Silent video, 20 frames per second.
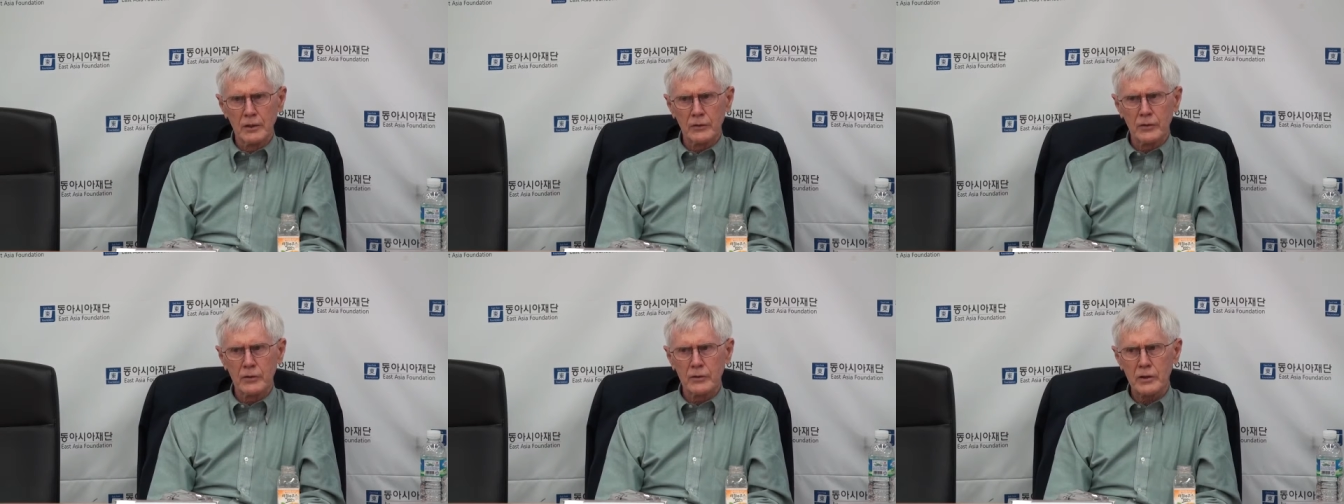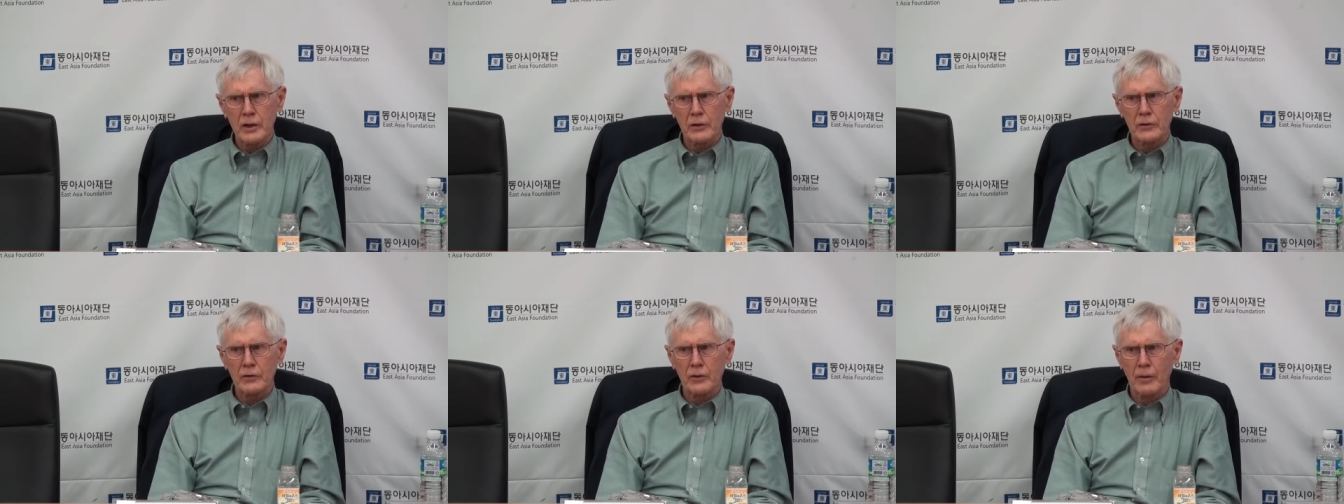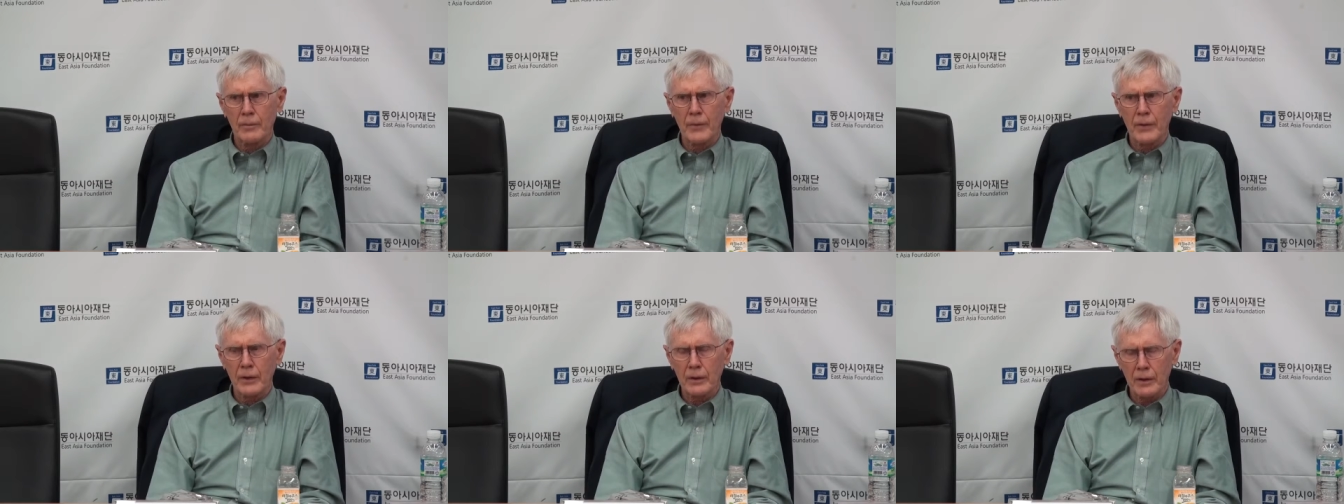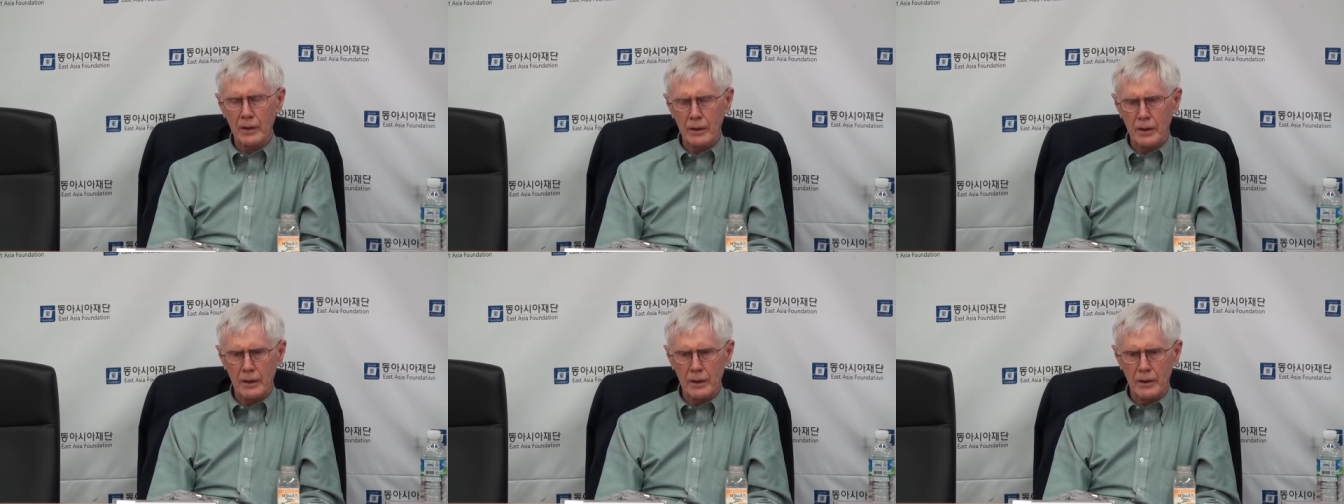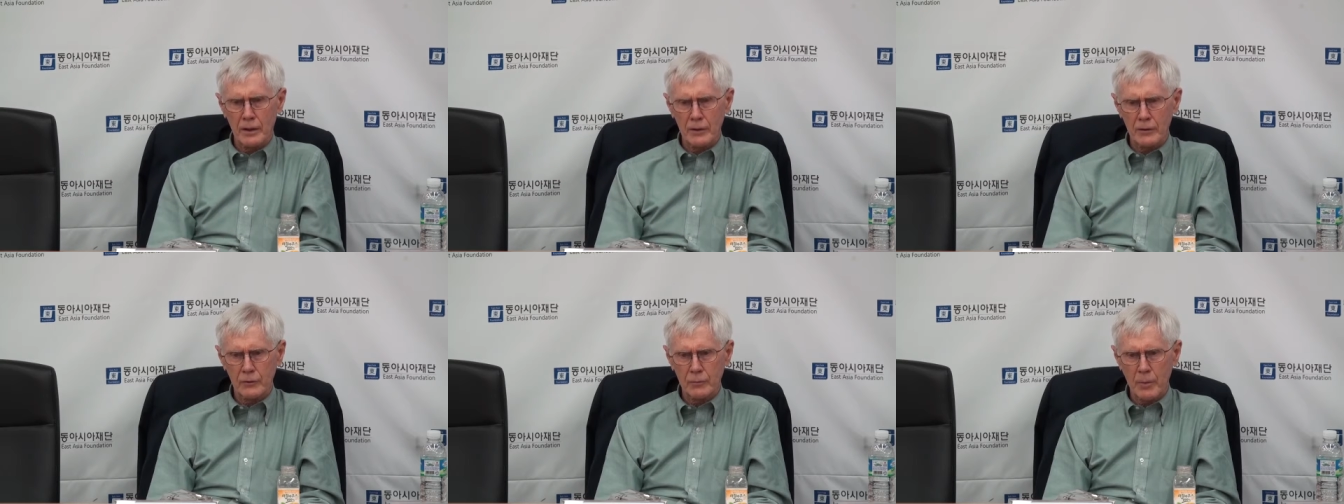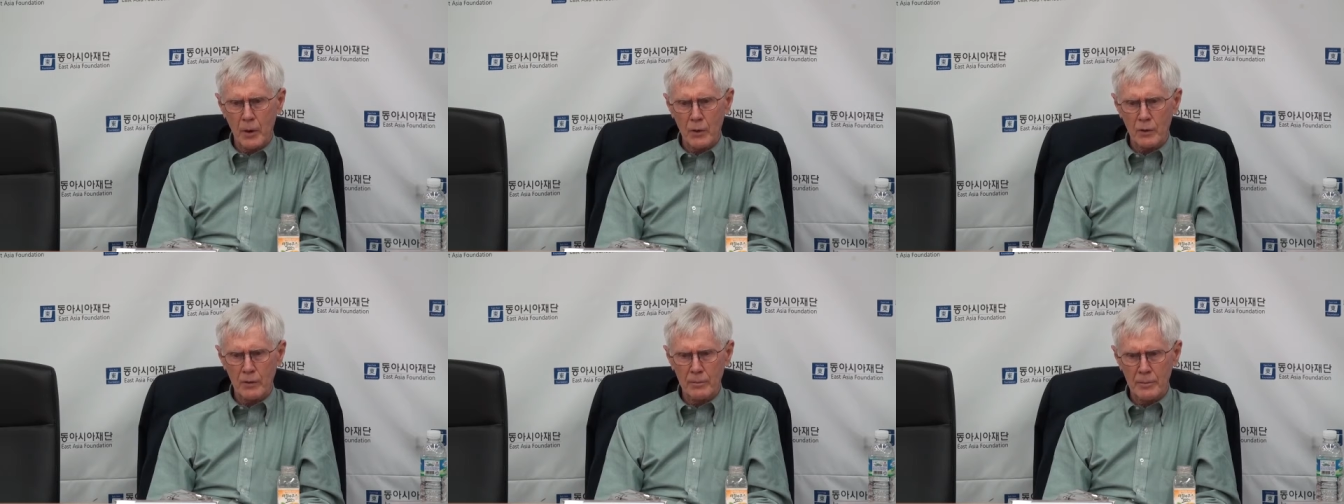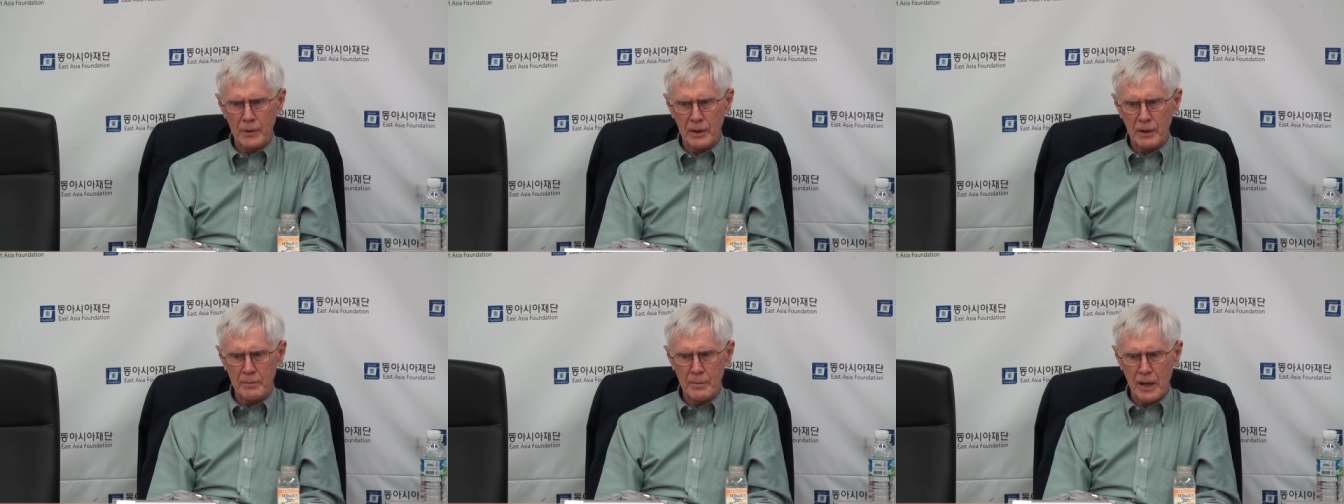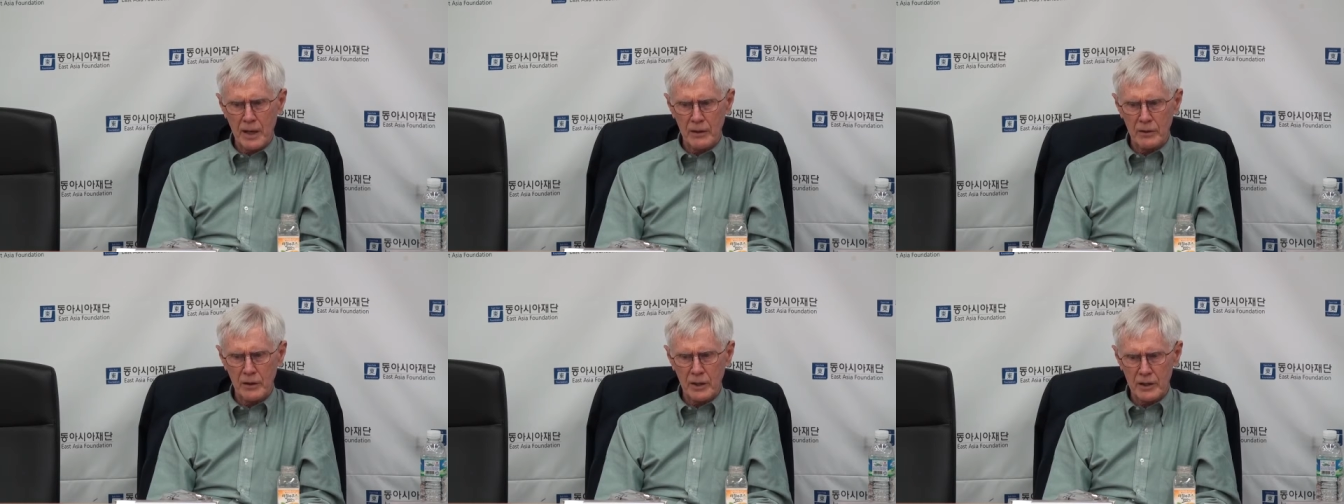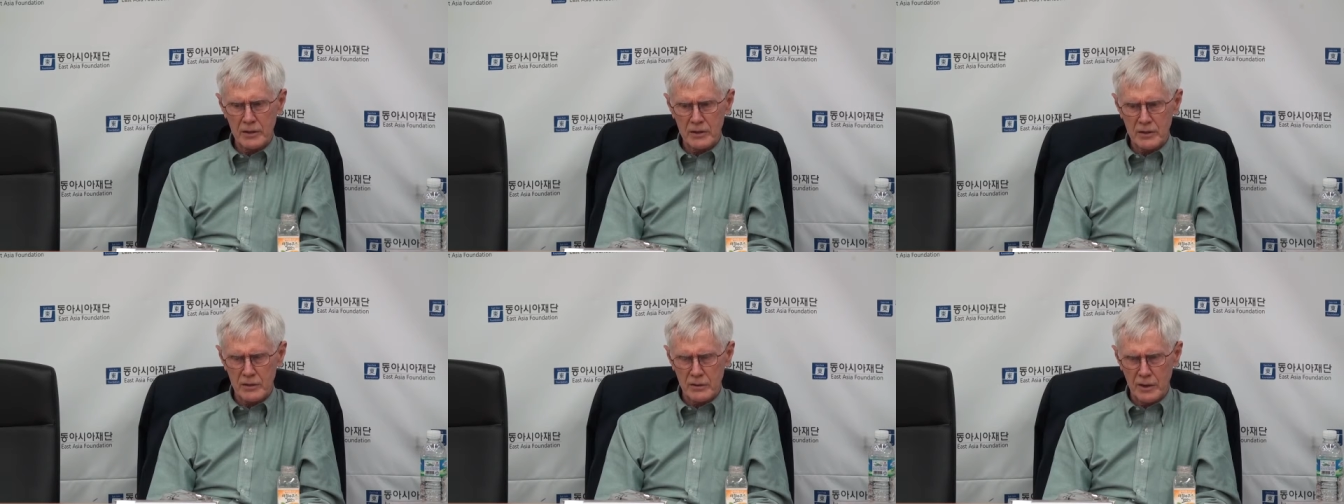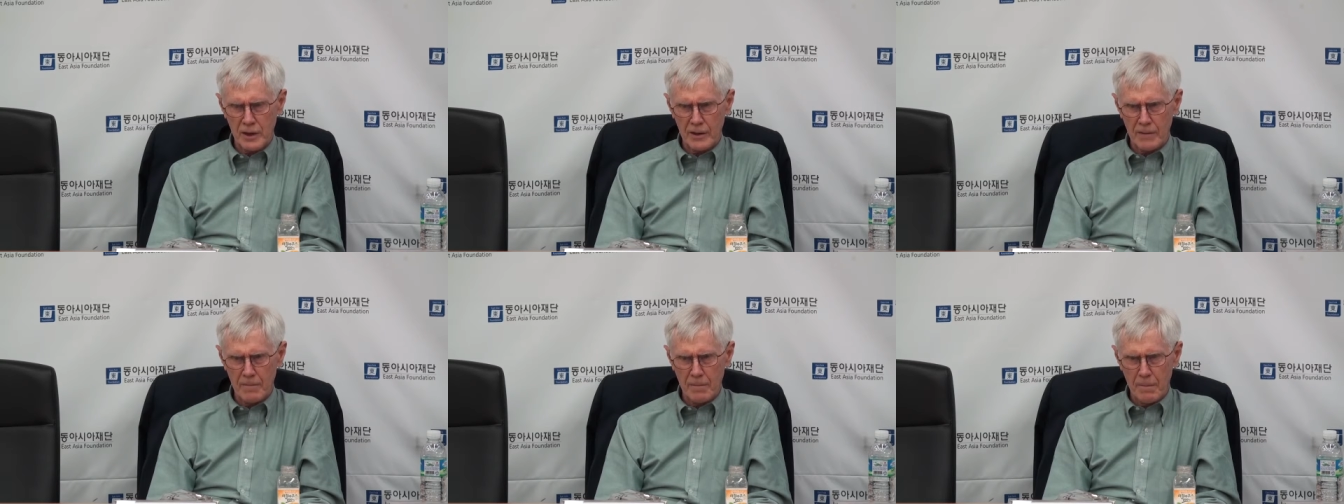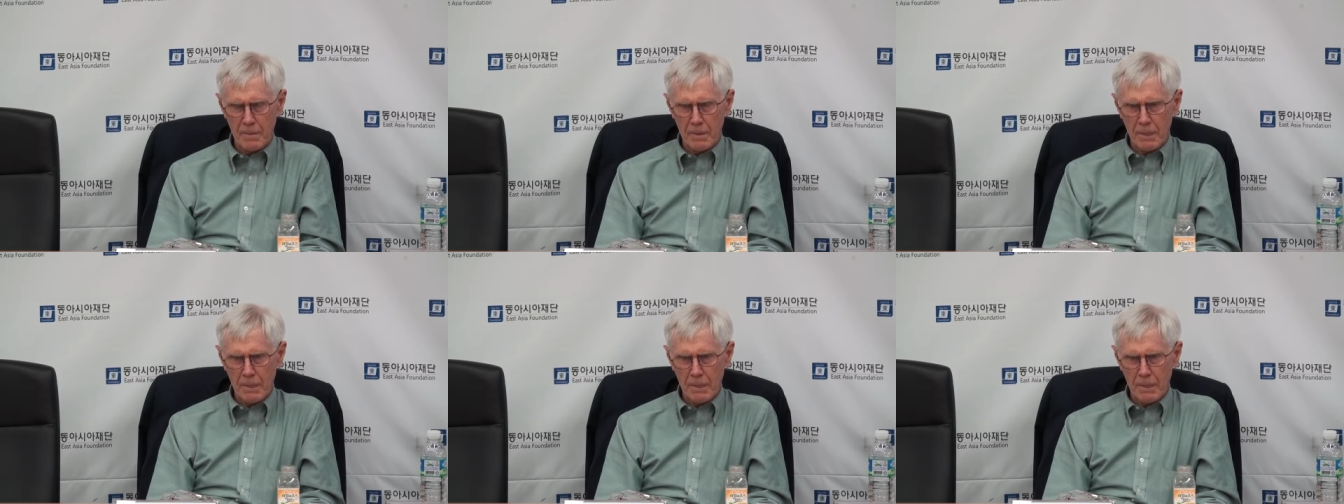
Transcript: suggest something that I spoke a bit about yesterday.